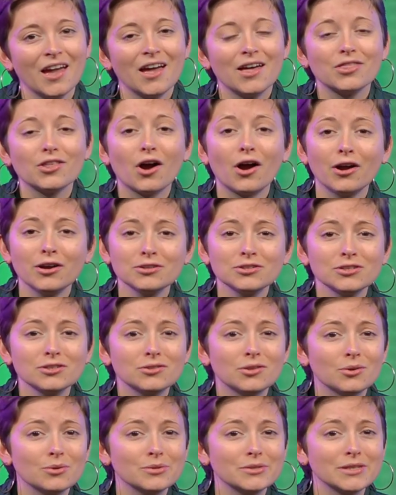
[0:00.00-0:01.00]
The hearts of
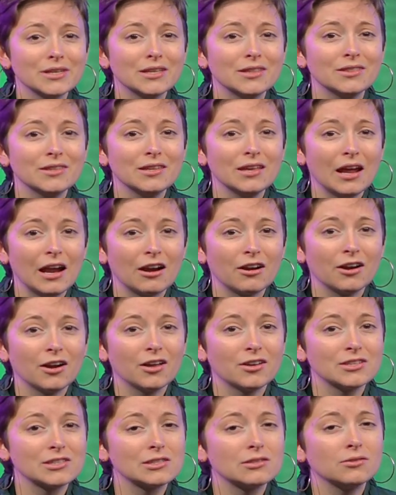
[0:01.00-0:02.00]
those in the
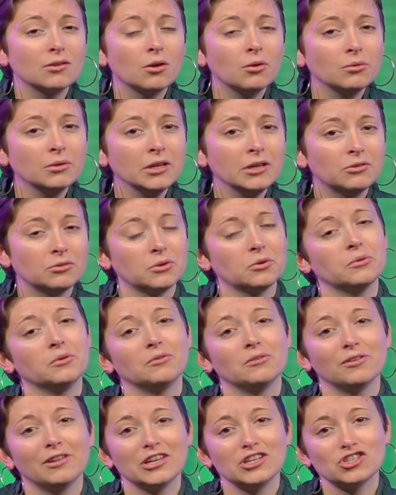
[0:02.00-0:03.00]
area slowly grew in
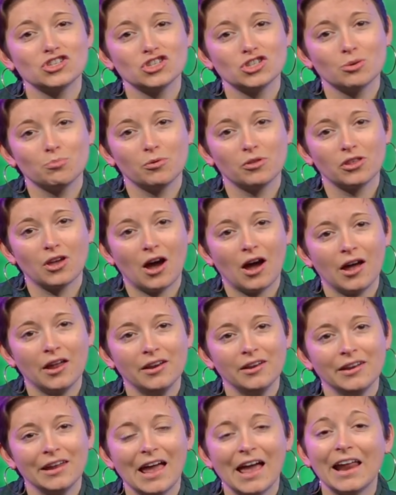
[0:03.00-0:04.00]
relationship with
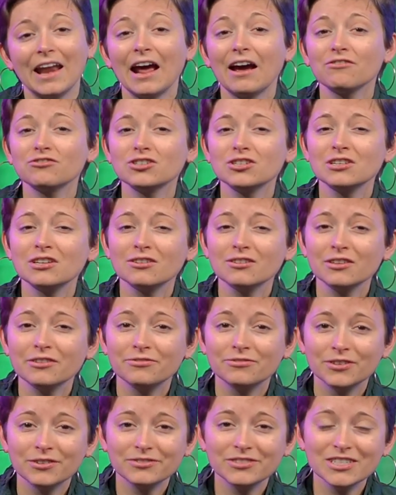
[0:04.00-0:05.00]
God, and after nearly
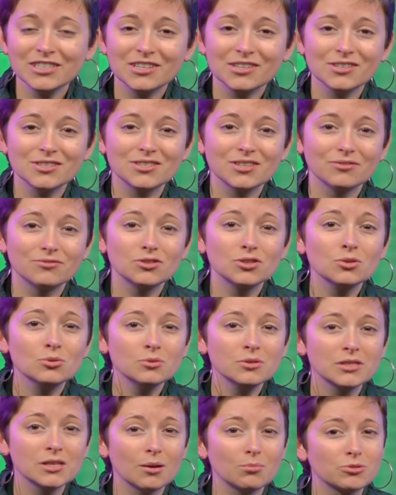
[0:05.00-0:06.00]
50 years of two
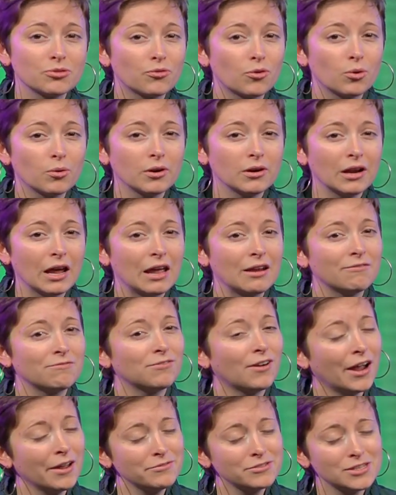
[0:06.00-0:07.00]
steps forward and
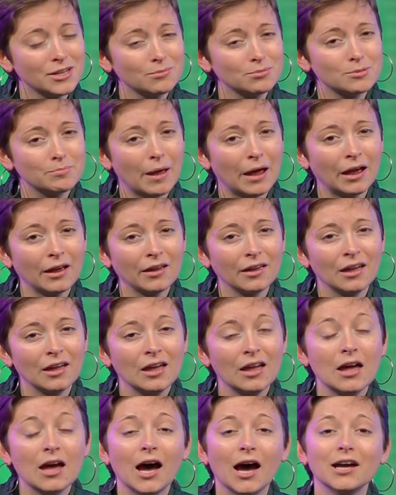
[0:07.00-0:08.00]
five steps back,
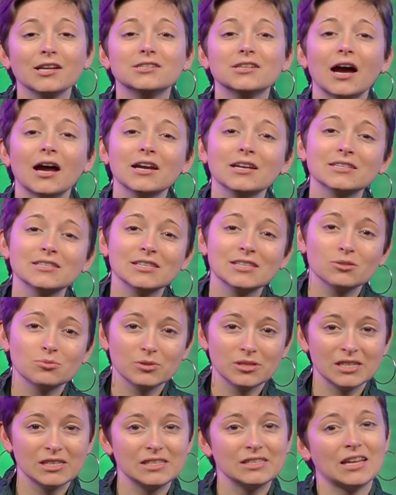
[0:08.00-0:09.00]
a diocese
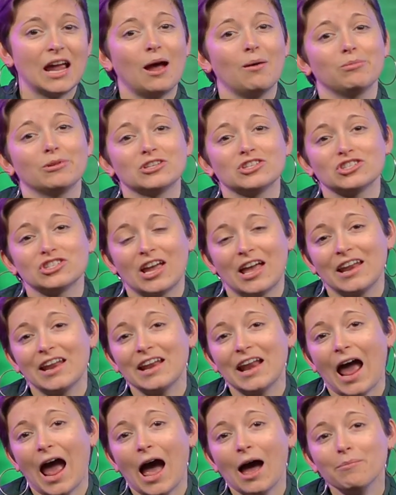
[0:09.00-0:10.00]
was established and
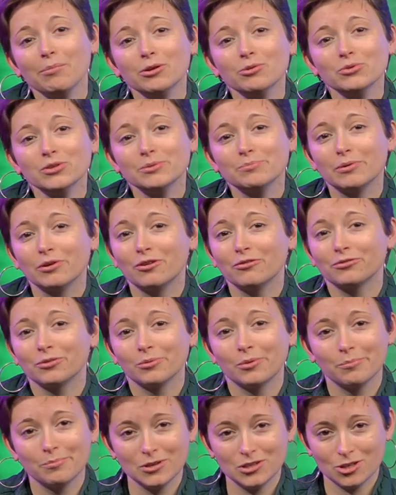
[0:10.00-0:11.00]
an abbey was built
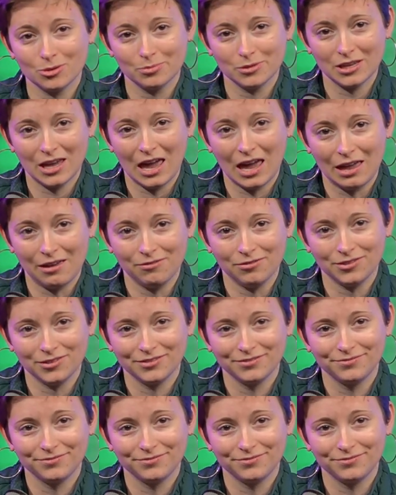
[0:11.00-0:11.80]
from the bishop's cave.